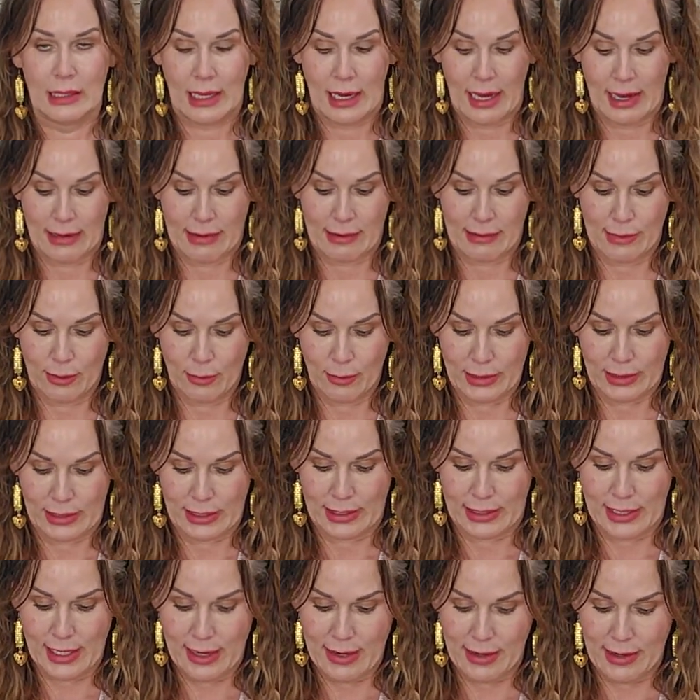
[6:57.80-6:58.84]
I don't know what
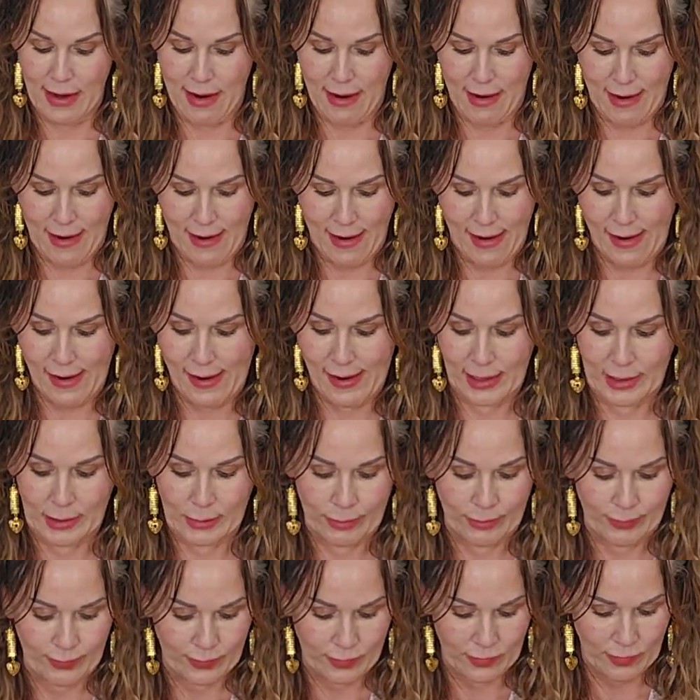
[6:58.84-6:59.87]
to tell you.
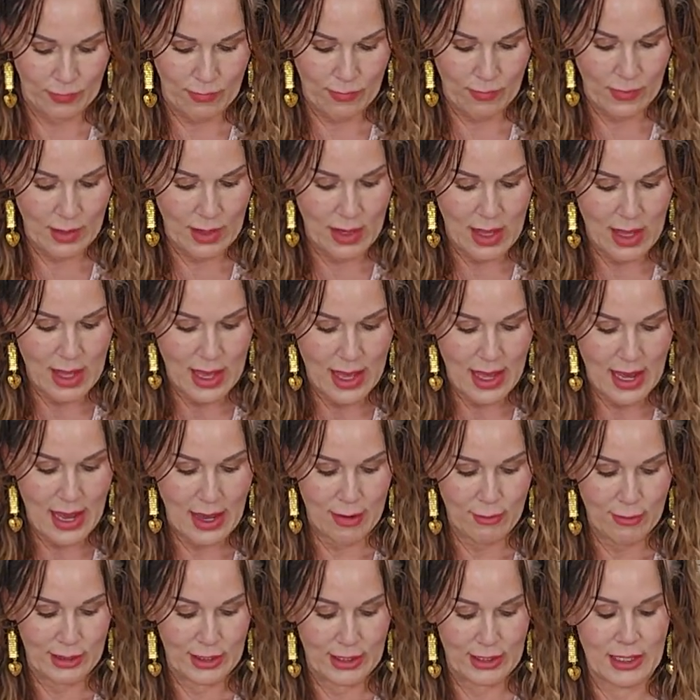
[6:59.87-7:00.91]

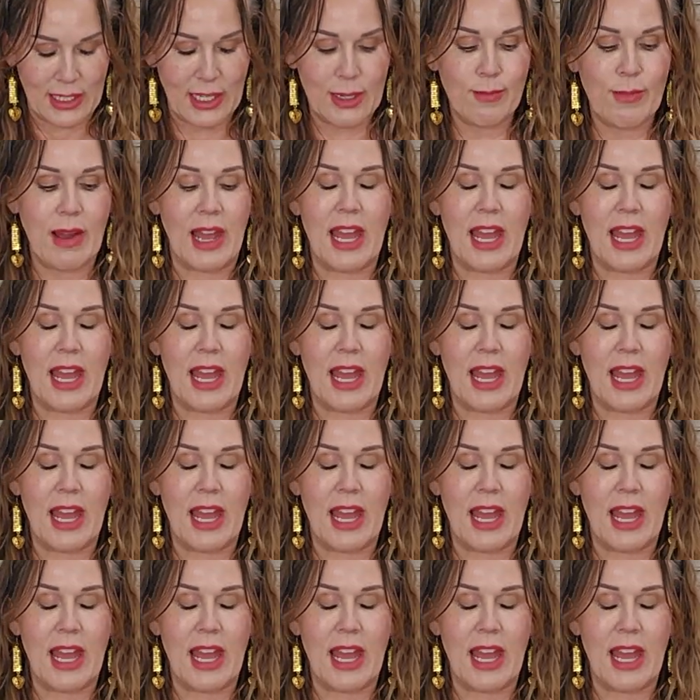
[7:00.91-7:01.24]
I was just in